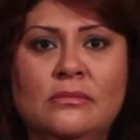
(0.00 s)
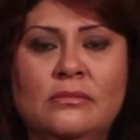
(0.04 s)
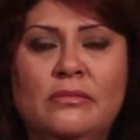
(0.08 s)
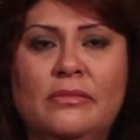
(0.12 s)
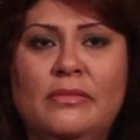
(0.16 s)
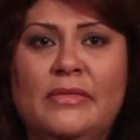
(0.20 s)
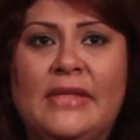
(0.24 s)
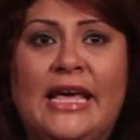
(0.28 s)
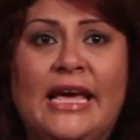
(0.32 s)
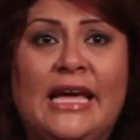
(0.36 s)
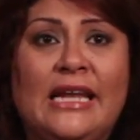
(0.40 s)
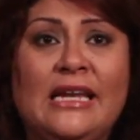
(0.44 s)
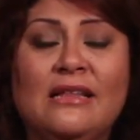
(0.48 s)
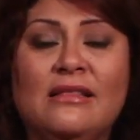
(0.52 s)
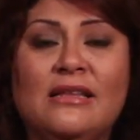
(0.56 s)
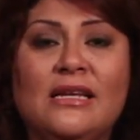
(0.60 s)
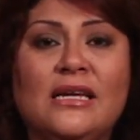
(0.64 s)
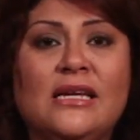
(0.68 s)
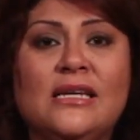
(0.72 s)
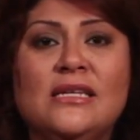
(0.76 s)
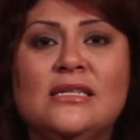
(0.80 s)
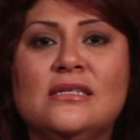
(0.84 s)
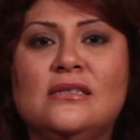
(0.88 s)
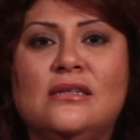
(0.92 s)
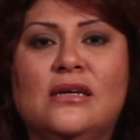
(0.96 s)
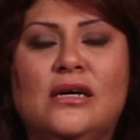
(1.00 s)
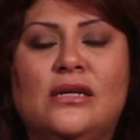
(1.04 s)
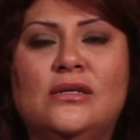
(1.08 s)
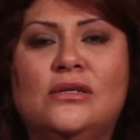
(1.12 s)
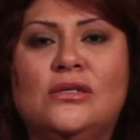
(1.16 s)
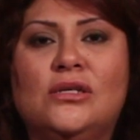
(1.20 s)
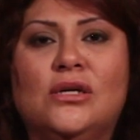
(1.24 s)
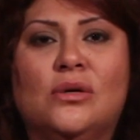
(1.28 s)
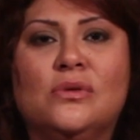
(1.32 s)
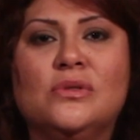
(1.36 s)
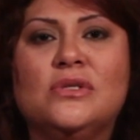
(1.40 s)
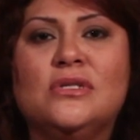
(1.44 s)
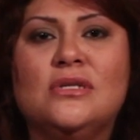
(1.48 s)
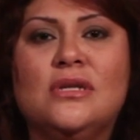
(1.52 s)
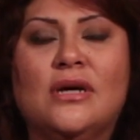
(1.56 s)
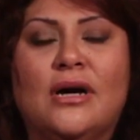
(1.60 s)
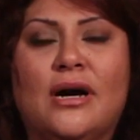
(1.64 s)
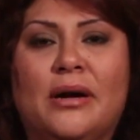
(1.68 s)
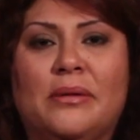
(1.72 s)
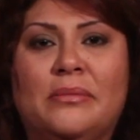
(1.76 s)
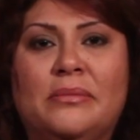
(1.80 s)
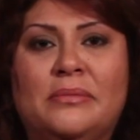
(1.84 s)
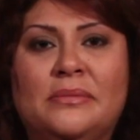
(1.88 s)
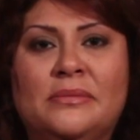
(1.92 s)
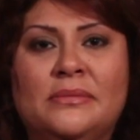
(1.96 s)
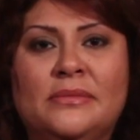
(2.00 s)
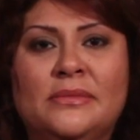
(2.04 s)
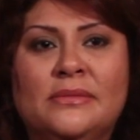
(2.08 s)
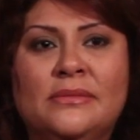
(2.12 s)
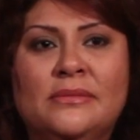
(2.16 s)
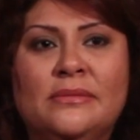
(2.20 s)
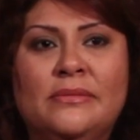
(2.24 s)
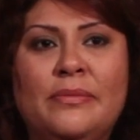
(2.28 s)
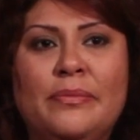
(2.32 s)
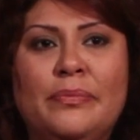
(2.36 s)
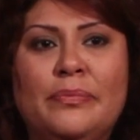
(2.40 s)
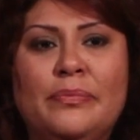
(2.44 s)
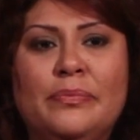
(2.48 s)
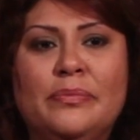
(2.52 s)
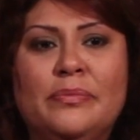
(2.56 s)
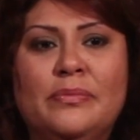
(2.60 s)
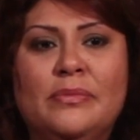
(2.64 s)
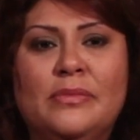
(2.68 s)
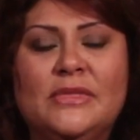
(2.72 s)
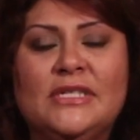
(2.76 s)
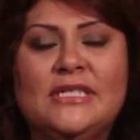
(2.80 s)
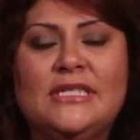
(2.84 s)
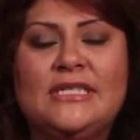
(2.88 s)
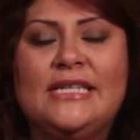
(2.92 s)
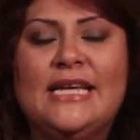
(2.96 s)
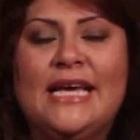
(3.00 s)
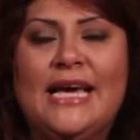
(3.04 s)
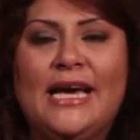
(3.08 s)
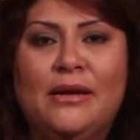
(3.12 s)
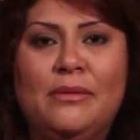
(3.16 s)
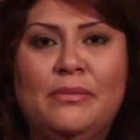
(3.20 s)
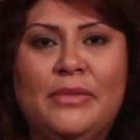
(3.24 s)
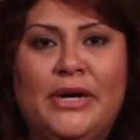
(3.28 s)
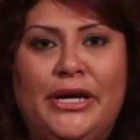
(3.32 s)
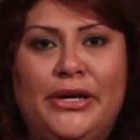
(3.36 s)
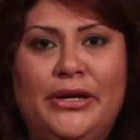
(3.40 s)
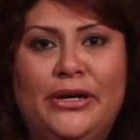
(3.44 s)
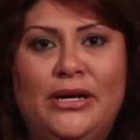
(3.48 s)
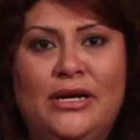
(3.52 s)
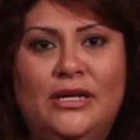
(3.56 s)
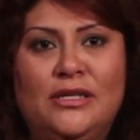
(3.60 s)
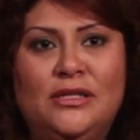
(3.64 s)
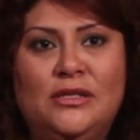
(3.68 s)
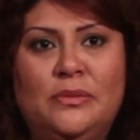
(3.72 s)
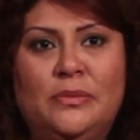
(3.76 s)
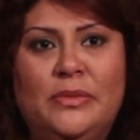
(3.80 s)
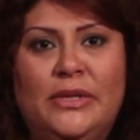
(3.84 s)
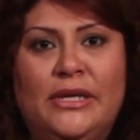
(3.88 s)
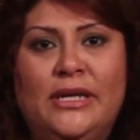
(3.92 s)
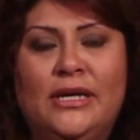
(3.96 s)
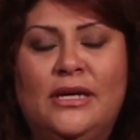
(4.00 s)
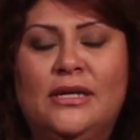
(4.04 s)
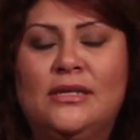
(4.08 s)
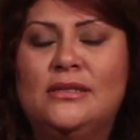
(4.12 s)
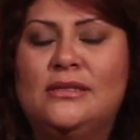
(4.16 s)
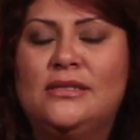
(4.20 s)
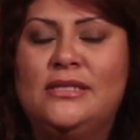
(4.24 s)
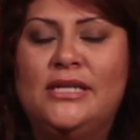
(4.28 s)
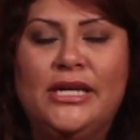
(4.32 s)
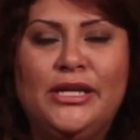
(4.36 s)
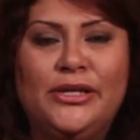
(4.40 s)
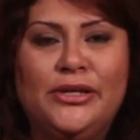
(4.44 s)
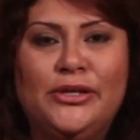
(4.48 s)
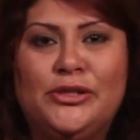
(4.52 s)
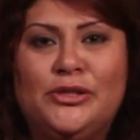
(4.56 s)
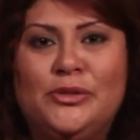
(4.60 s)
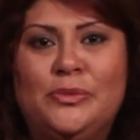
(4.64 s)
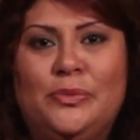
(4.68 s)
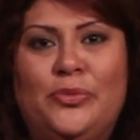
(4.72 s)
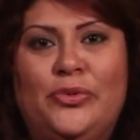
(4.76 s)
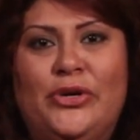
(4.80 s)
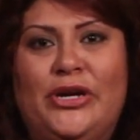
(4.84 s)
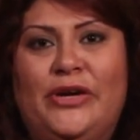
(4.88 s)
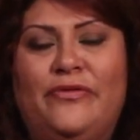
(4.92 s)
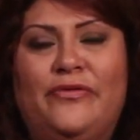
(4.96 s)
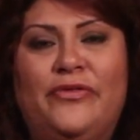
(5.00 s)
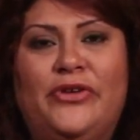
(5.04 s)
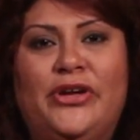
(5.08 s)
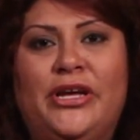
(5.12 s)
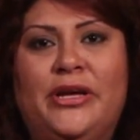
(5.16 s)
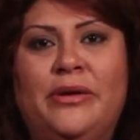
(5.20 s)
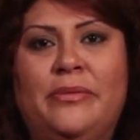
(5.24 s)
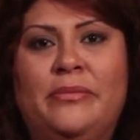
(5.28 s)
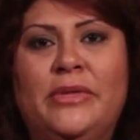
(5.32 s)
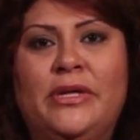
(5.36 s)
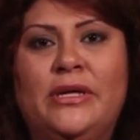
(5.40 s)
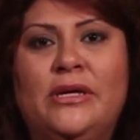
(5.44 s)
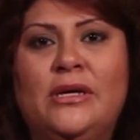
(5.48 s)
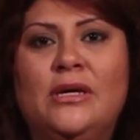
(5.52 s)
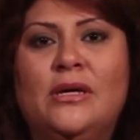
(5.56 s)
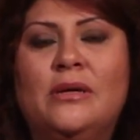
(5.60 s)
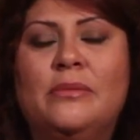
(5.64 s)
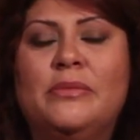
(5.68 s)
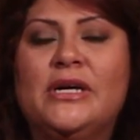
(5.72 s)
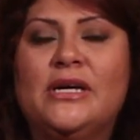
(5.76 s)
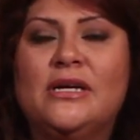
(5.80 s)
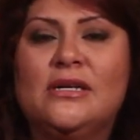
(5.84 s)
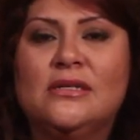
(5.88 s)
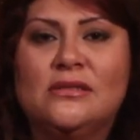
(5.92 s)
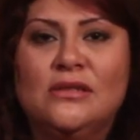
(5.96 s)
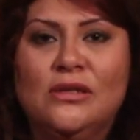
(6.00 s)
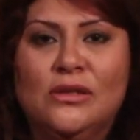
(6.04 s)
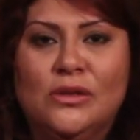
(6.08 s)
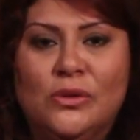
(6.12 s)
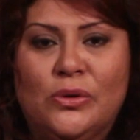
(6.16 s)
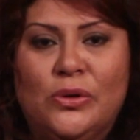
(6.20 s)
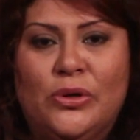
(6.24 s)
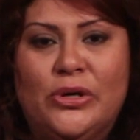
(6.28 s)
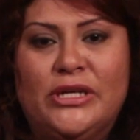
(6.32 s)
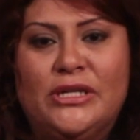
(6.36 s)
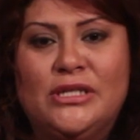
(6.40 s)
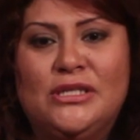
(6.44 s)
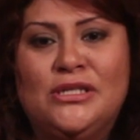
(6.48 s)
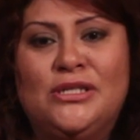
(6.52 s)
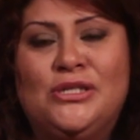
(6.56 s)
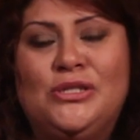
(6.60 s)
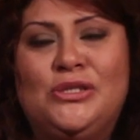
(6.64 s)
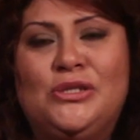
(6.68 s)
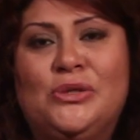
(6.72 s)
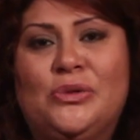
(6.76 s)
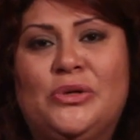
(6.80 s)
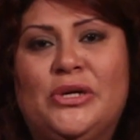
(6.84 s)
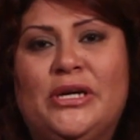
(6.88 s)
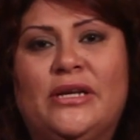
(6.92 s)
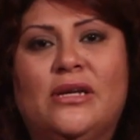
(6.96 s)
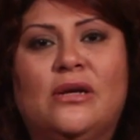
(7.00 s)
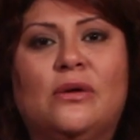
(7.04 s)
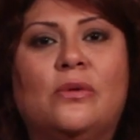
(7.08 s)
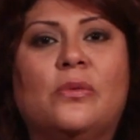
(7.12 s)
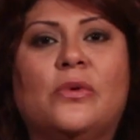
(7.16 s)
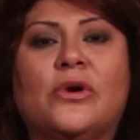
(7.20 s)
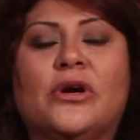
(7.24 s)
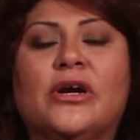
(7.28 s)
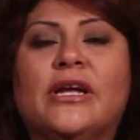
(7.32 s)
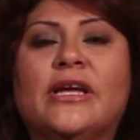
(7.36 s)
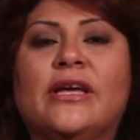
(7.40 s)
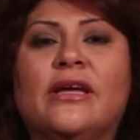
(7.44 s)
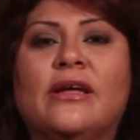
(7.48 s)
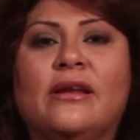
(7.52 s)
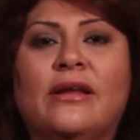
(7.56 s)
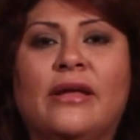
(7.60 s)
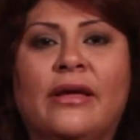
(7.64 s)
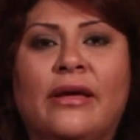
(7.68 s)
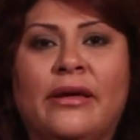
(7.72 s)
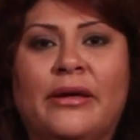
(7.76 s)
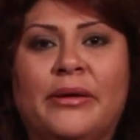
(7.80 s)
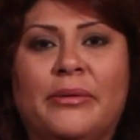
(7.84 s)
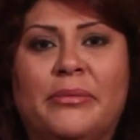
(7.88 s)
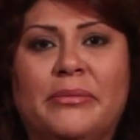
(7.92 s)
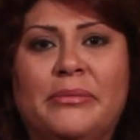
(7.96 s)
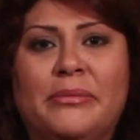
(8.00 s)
Anything he's done, don't stop. Stand by your husband. Continue to pray for him because the Lord is doing a work in him.